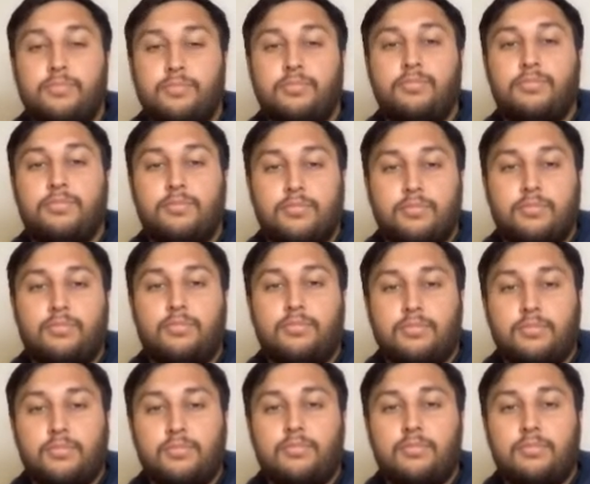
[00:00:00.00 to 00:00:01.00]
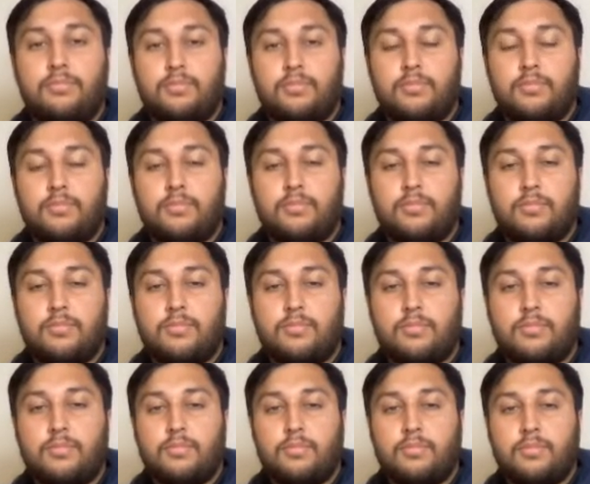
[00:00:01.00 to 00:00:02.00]

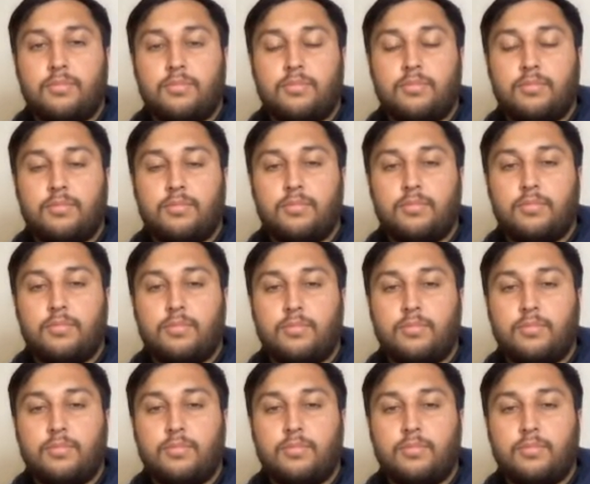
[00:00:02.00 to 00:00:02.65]
(silent)